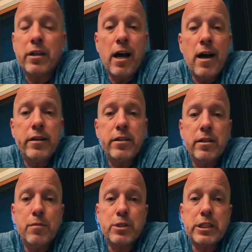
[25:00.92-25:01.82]
being
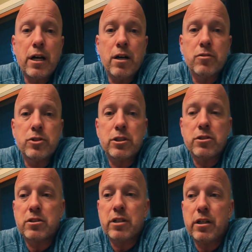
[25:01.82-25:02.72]
kind to
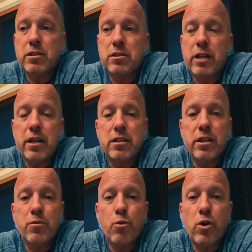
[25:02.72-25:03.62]
themselves because they
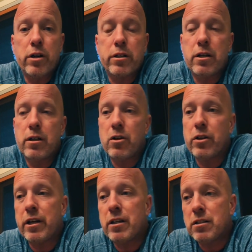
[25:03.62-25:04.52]
say it didn't work
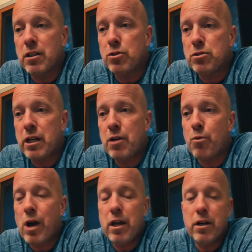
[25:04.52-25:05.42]
or they didn't lose
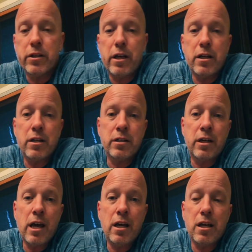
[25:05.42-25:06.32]
any weight or they
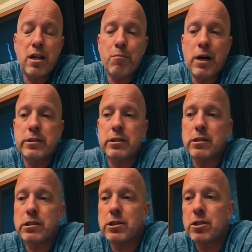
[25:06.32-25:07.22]
didn't gain any
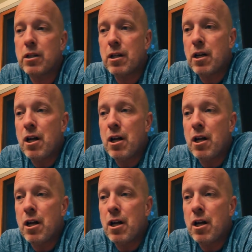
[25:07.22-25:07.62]
muscles.